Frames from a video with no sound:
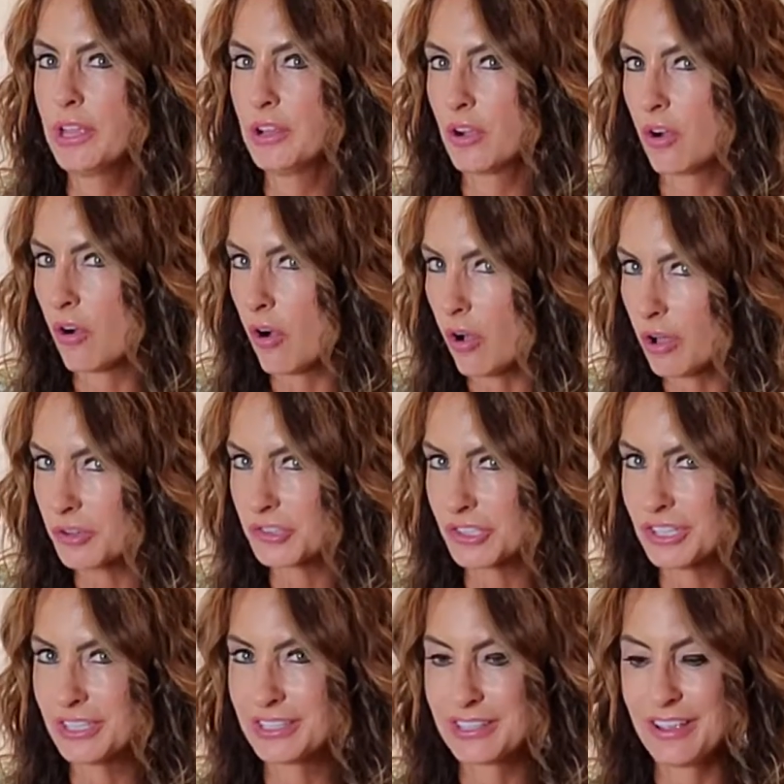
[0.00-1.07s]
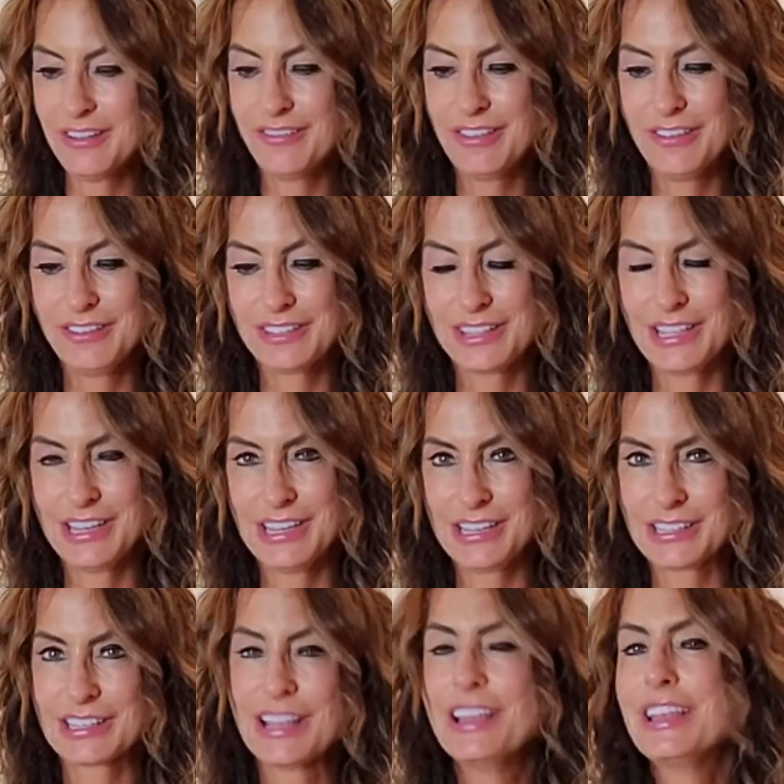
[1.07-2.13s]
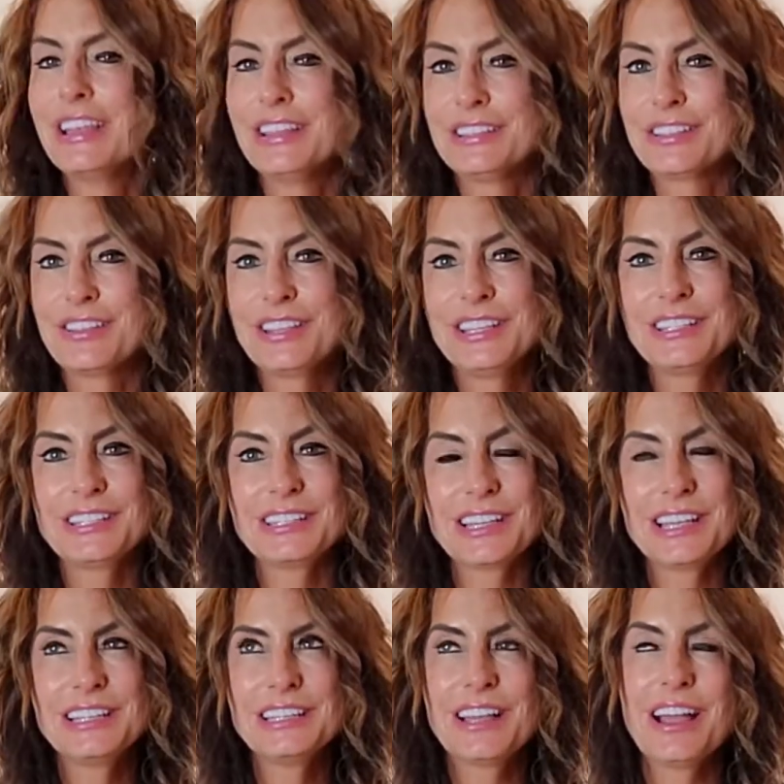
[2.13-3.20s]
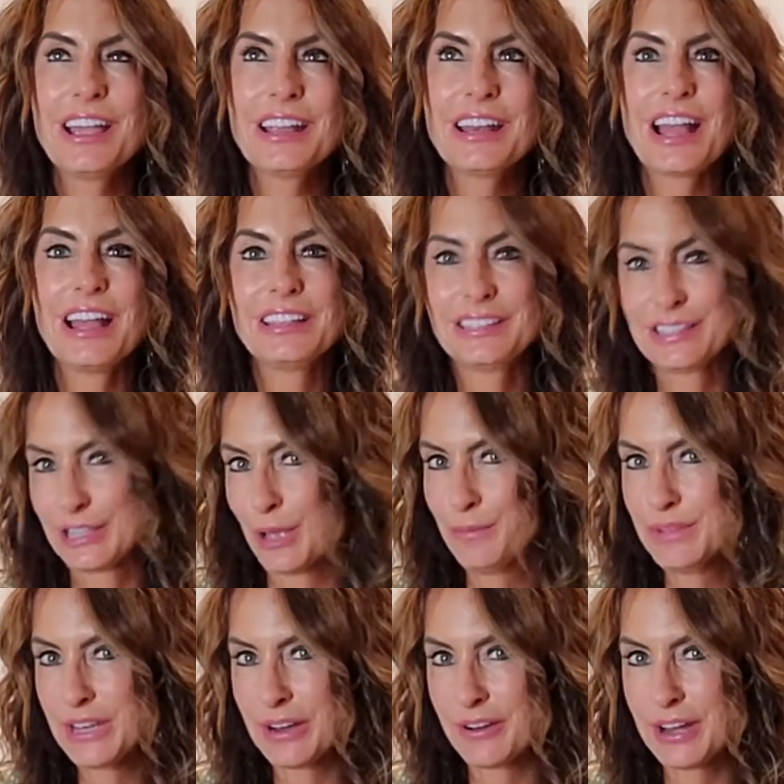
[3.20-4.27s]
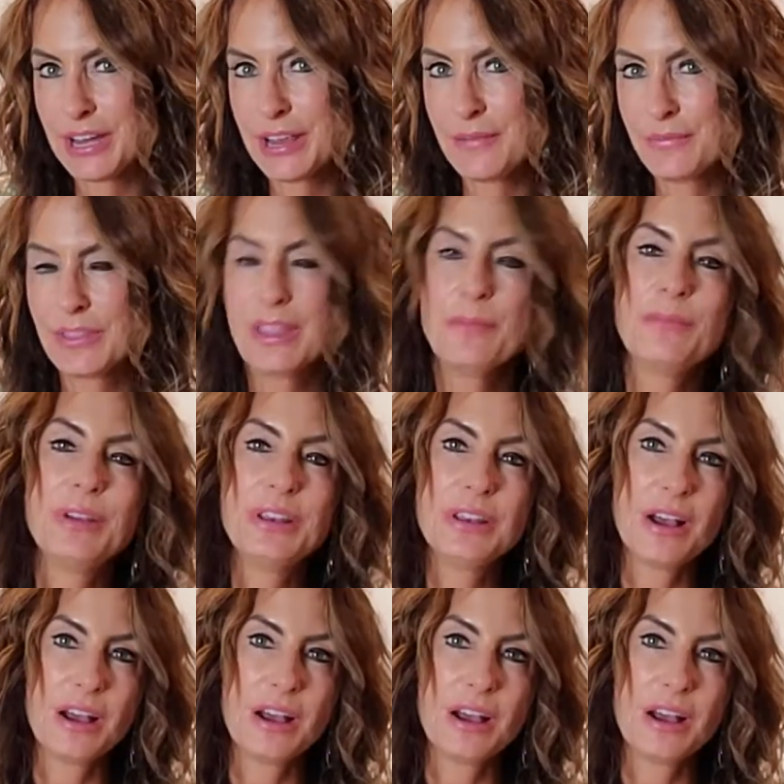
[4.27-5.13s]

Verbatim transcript: and cautious of those things. So this diet has some dairy, but